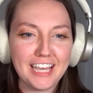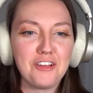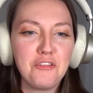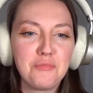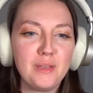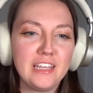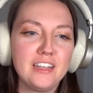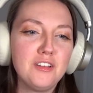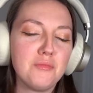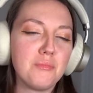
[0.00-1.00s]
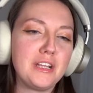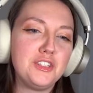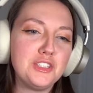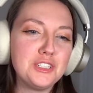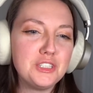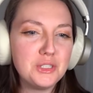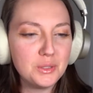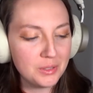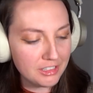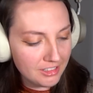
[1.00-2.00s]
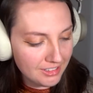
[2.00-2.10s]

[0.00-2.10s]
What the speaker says: Elfman, my dude.